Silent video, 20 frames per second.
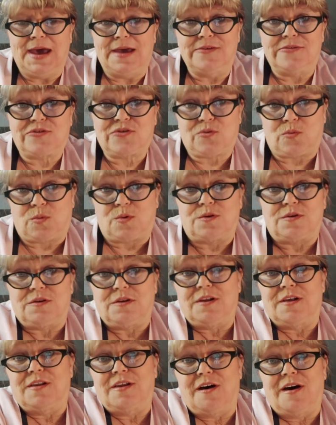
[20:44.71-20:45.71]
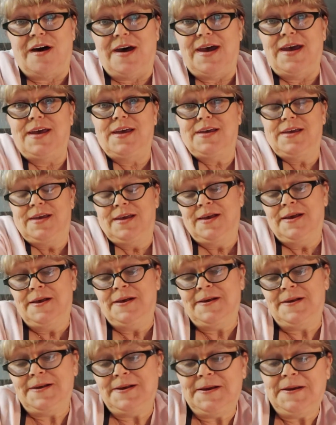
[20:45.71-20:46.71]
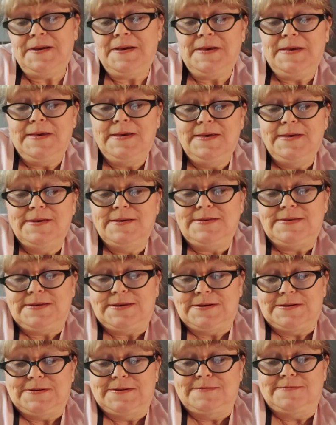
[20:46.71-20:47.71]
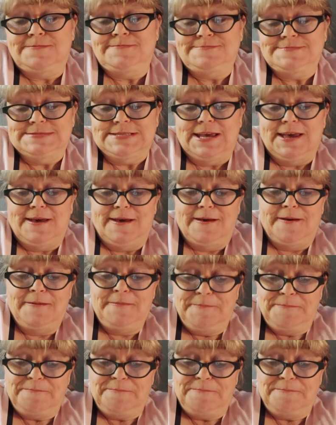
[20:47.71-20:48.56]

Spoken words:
I squirrel a lot. So, yeah.